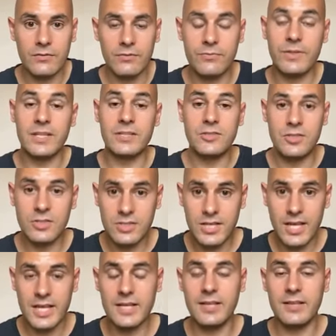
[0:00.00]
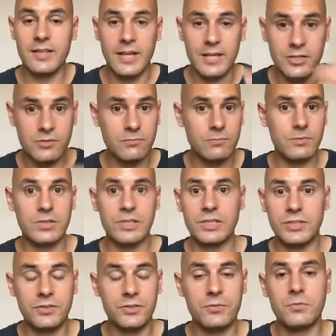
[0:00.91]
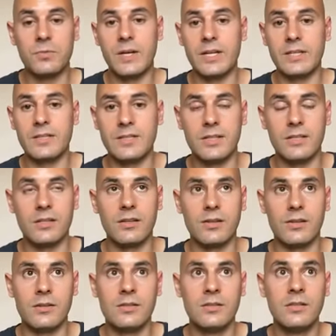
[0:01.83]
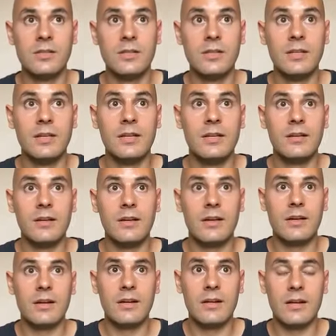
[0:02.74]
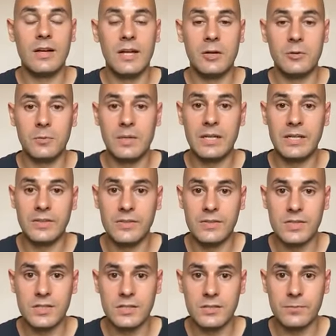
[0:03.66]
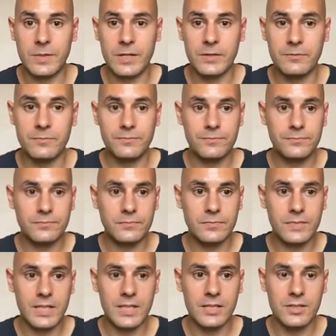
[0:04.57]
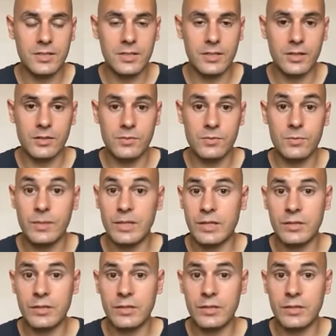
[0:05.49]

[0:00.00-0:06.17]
then just taking that is a really good way to help clean the system out. And it's